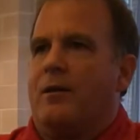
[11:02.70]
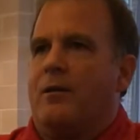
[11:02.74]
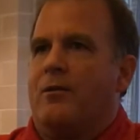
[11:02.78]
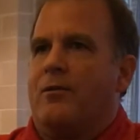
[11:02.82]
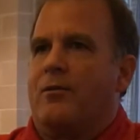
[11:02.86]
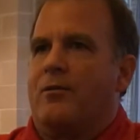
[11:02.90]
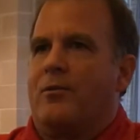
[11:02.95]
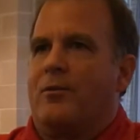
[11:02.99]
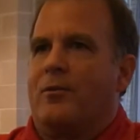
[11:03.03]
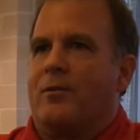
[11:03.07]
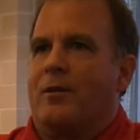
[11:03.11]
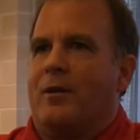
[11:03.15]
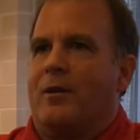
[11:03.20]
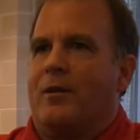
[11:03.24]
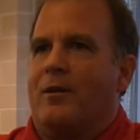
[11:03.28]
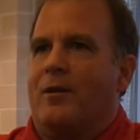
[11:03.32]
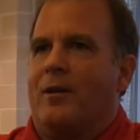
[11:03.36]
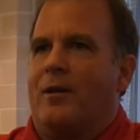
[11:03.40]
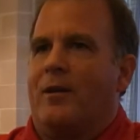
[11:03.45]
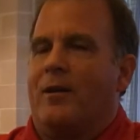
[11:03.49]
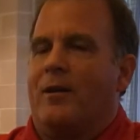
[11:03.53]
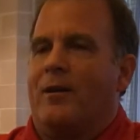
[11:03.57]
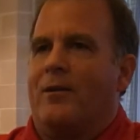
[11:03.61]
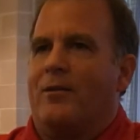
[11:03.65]
is
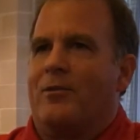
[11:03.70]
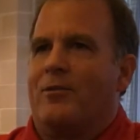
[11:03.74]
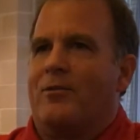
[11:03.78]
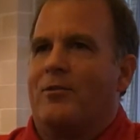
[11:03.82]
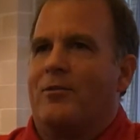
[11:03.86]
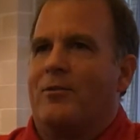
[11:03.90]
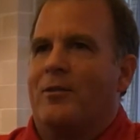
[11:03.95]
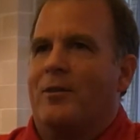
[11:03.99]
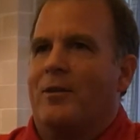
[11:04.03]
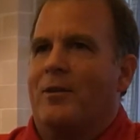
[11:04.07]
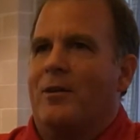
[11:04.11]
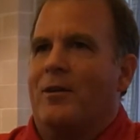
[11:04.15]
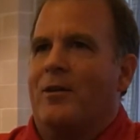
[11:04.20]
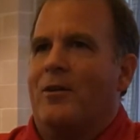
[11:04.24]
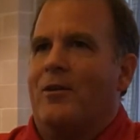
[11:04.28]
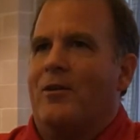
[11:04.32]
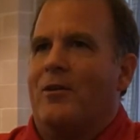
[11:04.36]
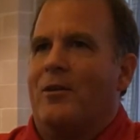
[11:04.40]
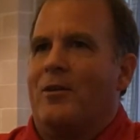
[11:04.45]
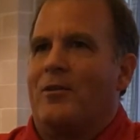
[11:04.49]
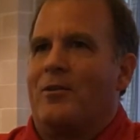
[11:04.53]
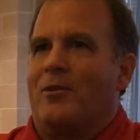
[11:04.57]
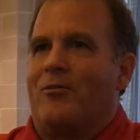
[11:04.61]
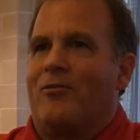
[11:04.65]
he's
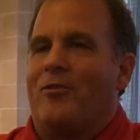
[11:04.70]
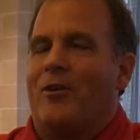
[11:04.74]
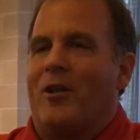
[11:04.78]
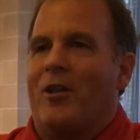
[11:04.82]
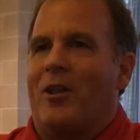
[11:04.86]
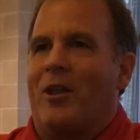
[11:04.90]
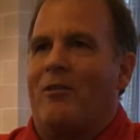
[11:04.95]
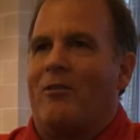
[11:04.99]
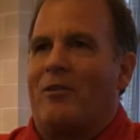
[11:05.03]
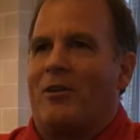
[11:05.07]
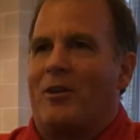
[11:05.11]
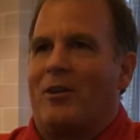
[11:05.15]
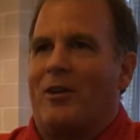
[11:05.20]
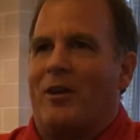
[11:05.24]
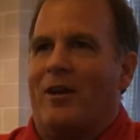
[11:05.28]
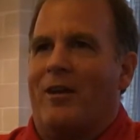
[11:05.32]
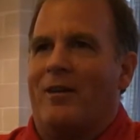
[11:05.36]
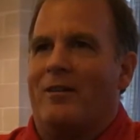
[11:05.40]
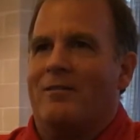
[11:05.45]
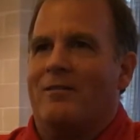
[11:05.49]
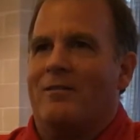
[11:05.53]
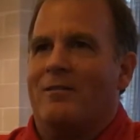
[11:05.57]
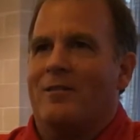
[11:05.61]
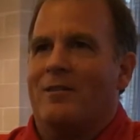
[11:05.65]
a fun-loving
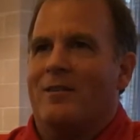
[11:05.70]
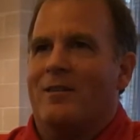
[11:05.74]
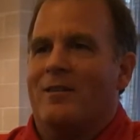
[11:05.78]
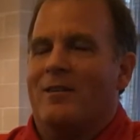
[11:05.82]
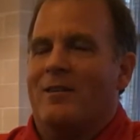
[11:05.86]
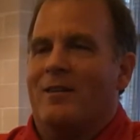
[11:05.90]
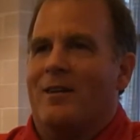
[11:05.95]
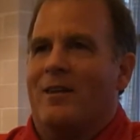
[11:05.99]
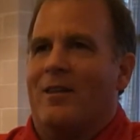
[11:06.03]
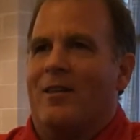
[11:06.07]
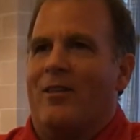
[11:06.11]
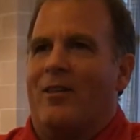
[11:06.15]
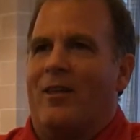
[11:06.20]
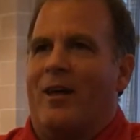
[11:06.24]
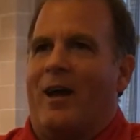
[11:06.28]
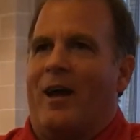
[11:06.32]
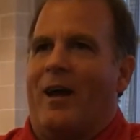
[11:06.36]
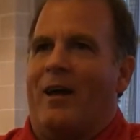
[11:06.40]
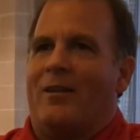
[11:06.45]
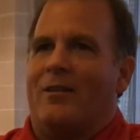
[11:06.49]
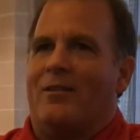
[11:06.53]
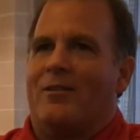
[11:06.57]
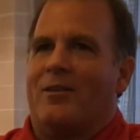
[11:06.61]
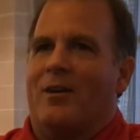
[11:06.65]
kid
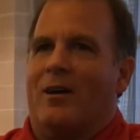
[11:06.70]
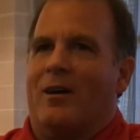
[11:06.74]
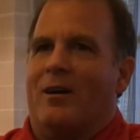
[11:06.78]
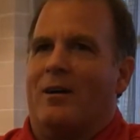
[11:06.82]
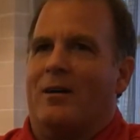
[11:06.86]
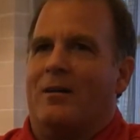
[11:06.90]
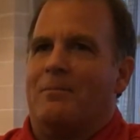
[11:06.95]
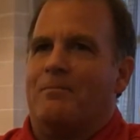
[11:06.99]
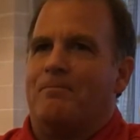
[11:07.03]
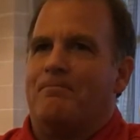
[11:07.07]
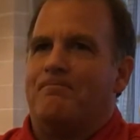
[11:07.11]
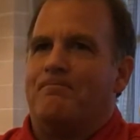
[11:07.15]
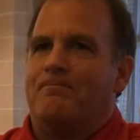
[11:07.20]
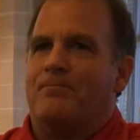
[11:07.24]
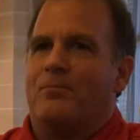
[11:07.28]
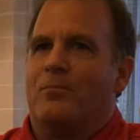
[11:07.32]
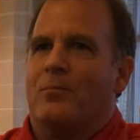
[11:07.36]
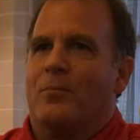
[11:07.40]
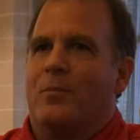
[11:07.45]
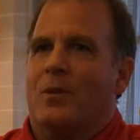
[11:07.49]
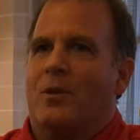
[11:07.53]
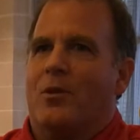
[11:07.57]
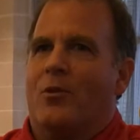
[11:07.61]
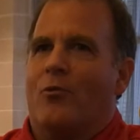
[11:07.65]
that
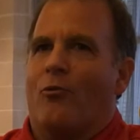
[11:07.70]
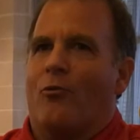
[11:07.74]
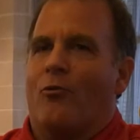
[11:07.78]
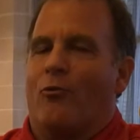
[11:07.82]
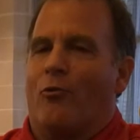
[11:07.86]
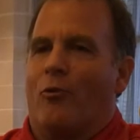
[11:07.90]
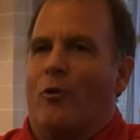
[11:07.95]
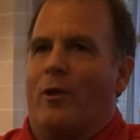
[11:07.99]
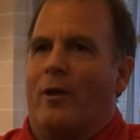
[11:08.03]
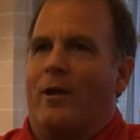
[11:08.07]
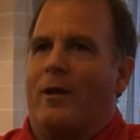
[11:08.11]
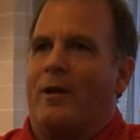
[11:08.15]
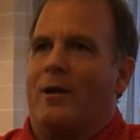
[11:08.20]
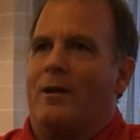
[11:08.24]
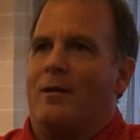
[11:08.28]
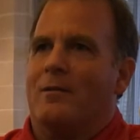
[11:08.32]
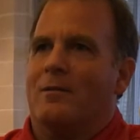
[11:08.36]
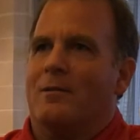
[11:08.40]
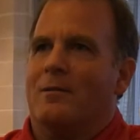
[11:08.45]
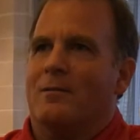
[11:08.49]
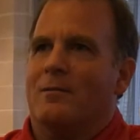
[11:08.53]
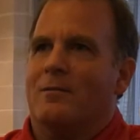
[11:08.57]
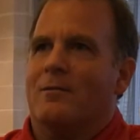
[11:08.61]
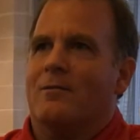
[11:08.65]
really
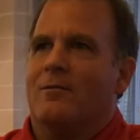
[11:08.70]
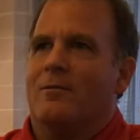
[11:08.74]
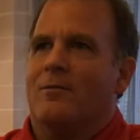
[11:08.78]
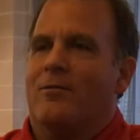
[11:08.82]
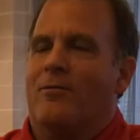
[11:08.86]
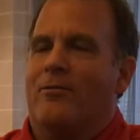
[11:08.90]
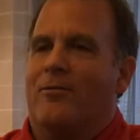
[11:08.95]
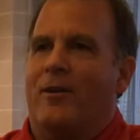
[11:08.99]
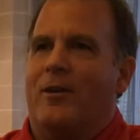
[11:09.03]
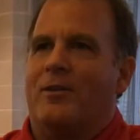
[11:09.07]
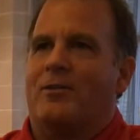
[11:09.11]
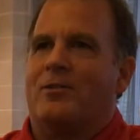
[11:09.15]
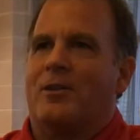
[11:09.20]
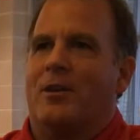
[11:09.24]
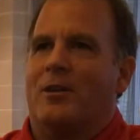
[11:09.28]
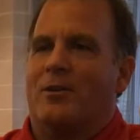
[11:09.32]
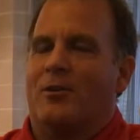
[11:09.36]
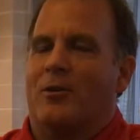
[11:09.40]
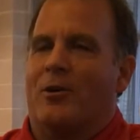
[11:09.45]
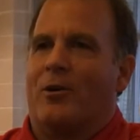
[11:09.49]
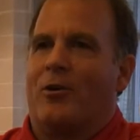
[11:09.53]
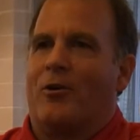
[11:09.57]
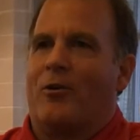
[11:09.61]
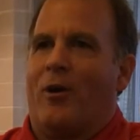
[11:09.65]
fits
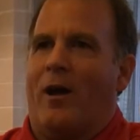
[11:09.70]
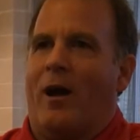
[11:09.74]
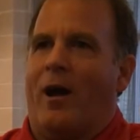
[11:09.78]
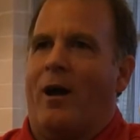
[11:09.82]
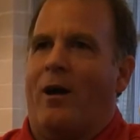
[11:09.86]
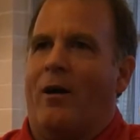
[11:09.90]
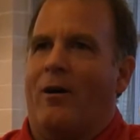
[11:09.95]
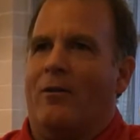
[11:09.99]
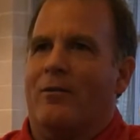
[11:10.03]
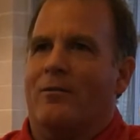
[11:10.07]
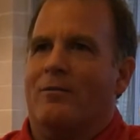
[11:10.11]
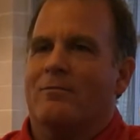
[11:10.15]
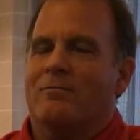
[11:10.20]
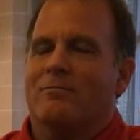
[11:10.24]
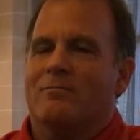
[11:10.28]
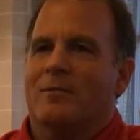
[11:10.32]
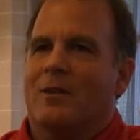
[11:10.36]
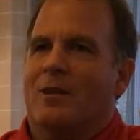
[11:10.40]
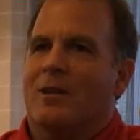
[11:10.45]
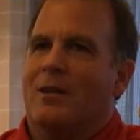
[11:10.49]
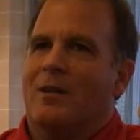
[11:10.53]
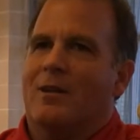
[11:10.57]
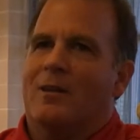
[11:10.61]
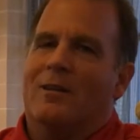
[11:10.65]
into a crowd,
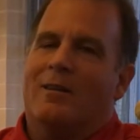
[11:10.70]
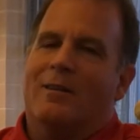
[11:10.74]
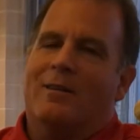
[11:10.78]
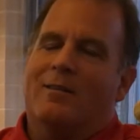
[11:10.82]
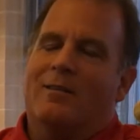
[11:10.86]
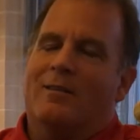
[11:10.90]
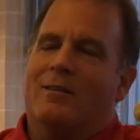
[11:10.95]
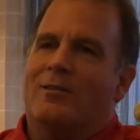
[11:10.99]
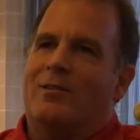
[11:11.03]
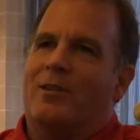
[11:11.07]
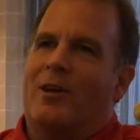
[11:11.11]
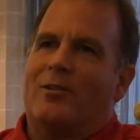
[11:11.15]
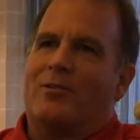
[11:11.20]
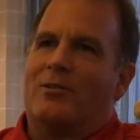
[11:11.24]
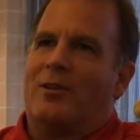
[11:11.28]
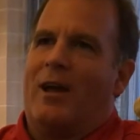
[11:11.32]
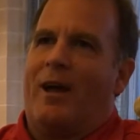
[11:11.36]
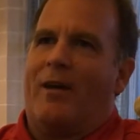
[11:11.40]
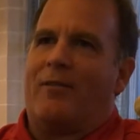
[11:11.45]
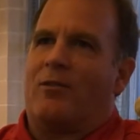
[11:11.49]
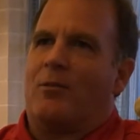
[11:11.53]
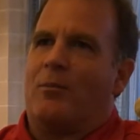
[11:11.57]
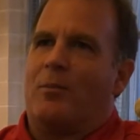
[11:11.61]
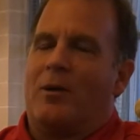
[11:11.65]
doesn't
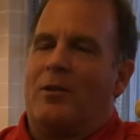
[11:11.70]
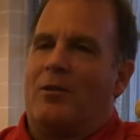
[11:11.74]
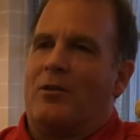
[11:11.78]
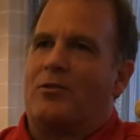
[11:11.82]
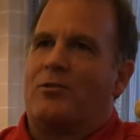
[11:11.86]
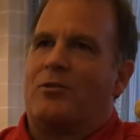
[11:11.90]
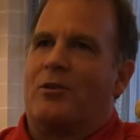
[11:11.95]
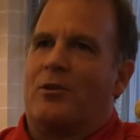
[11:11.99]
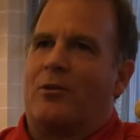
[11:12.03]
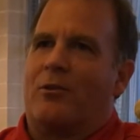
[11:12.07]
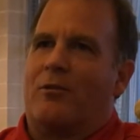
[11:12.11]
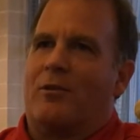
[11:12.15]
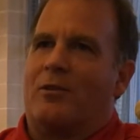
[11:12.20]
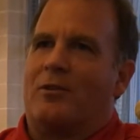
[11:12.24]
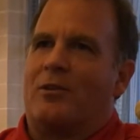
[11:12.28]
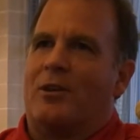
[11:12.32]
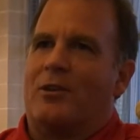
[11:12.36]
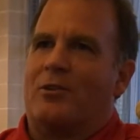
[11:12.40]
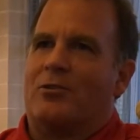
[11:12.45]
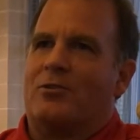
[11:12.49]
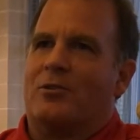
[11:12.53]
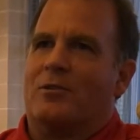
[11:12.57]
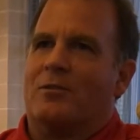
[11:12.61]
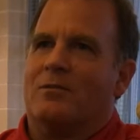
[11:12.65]
have to be the center of
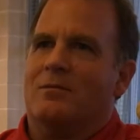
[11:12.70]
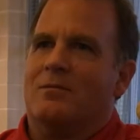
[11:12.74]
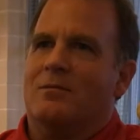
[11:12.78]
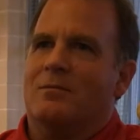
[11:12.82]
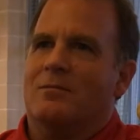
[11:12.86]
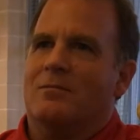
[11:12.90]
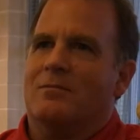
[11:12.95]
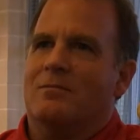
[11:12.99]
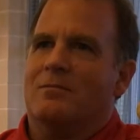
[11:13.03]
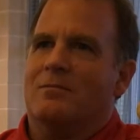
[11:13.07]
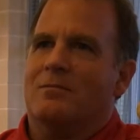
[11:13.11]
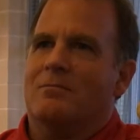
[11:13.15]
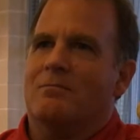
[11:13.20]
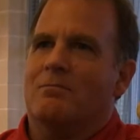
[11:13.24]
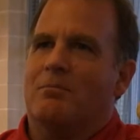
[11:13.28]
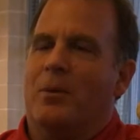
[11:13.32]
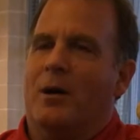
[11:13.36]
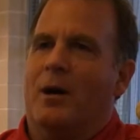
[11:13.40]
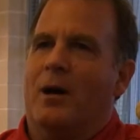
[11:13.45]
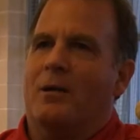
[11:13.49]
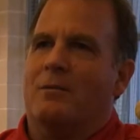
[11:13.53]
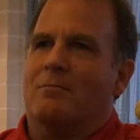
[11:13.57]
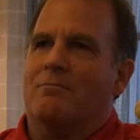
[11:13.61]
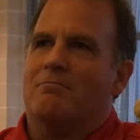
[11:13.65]
attention,
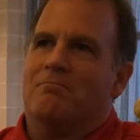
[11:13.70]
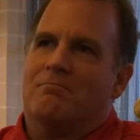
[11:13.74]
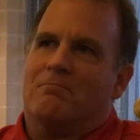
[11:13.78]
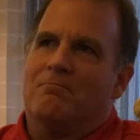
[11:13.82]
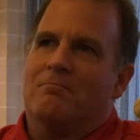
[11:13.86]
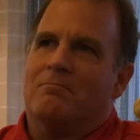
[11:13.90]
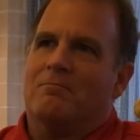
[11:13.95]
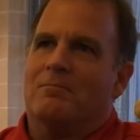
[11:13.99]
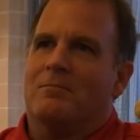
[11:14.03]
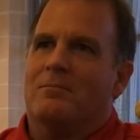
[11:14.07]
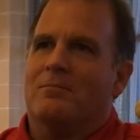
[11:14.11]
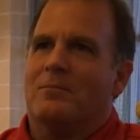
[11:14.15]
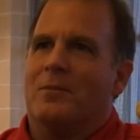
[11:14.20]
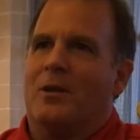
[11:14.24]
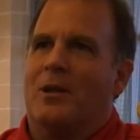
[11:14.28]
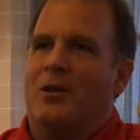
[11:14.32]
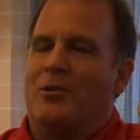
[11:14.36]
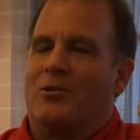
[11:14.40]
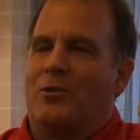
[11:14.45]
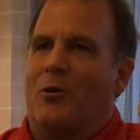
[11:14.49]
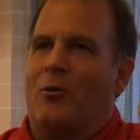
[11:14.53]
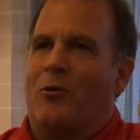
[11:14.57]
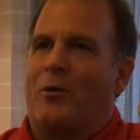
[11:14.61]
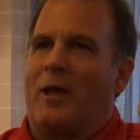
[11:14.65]
but
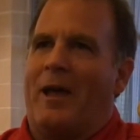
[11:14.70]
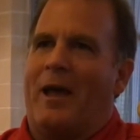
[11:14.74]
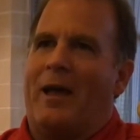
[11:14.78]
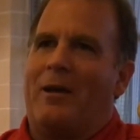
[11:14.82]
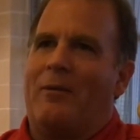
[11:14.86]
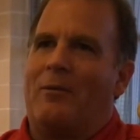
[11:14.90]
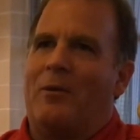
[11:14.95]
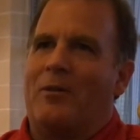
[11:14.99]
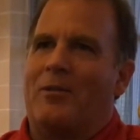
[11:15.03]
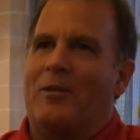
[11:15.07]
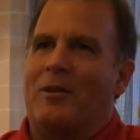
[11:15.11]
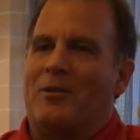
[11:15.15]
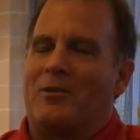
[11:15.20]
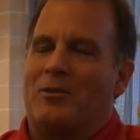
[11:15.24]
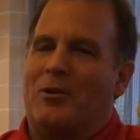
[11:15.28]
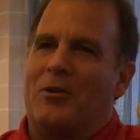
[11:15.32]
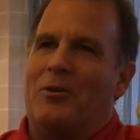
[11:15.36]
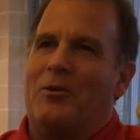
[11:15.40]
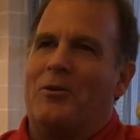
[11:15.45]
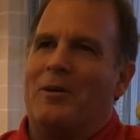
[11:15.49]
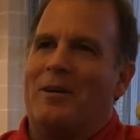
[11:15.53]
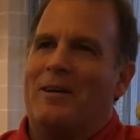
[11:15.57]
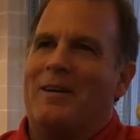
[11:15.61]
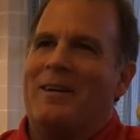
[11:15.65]
is okay with it
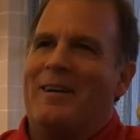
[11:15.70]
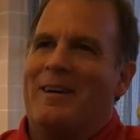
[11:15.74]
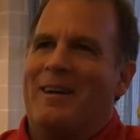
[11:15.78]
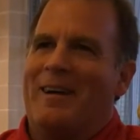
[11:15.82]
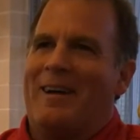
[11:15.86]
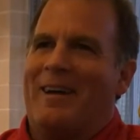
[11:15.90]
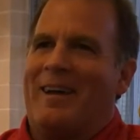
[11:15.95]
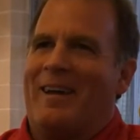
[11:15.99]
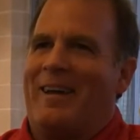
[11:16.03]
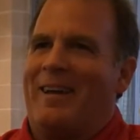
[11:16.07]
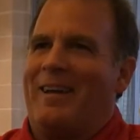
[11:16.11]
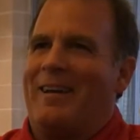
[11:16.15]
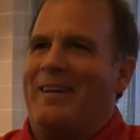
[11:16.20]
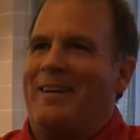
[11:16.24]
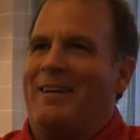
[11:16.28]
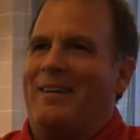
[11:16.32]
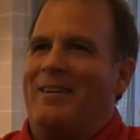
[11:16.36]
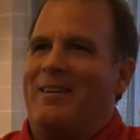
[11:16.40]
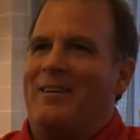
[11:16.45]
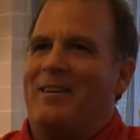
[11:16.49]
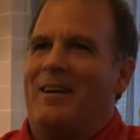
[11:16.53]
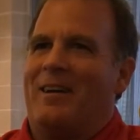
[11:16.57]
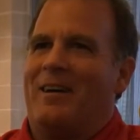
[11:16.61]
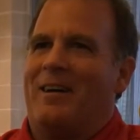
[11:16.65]
too.
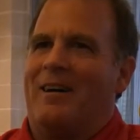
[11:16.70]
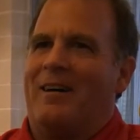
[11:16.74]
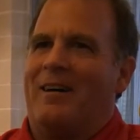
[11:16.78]
He